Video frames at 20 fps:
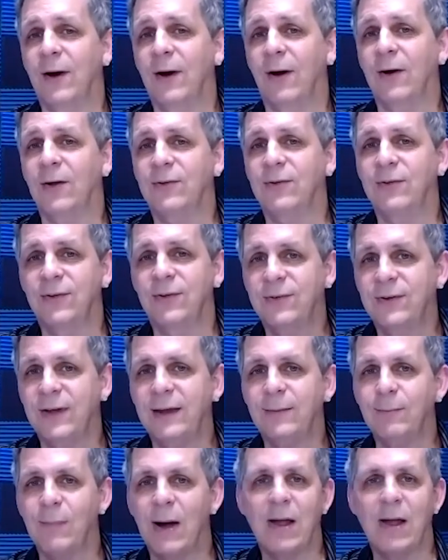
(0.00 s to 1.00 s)
artist to see
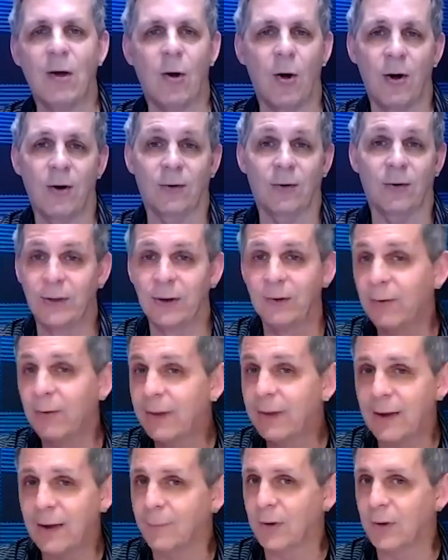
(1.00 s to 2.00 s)
my art literally
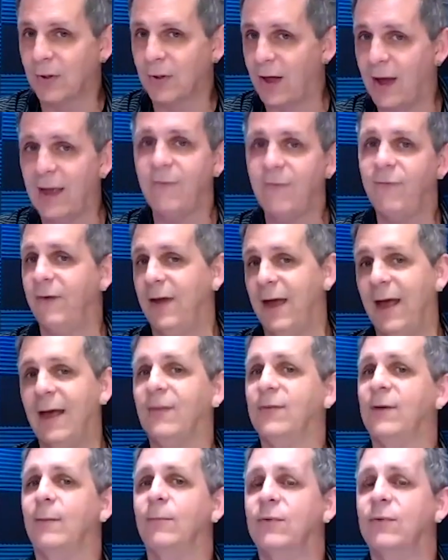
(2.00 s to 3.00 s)
come to life
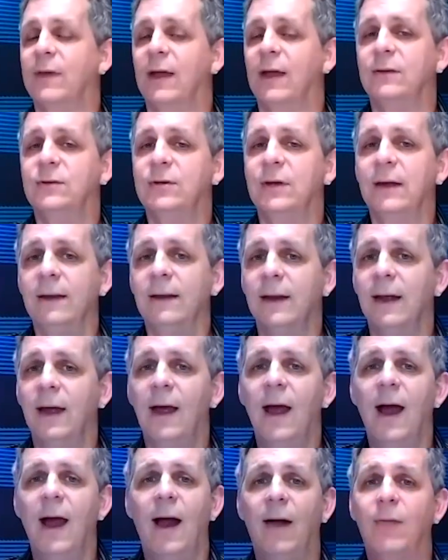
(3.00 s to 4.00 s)
as I'm sketching it
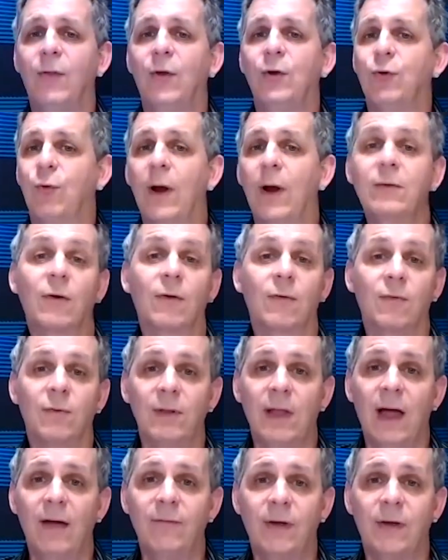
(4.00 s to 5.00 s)
and the directors
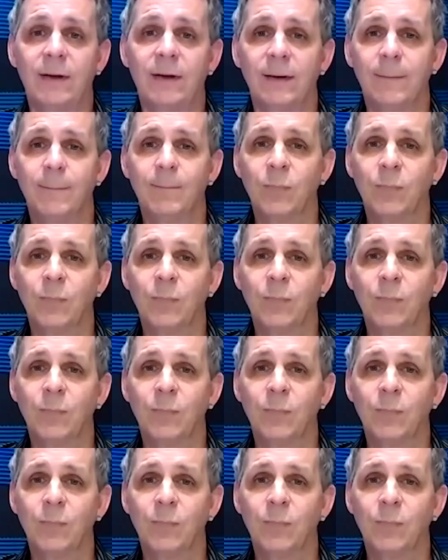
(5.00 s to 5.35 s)
love it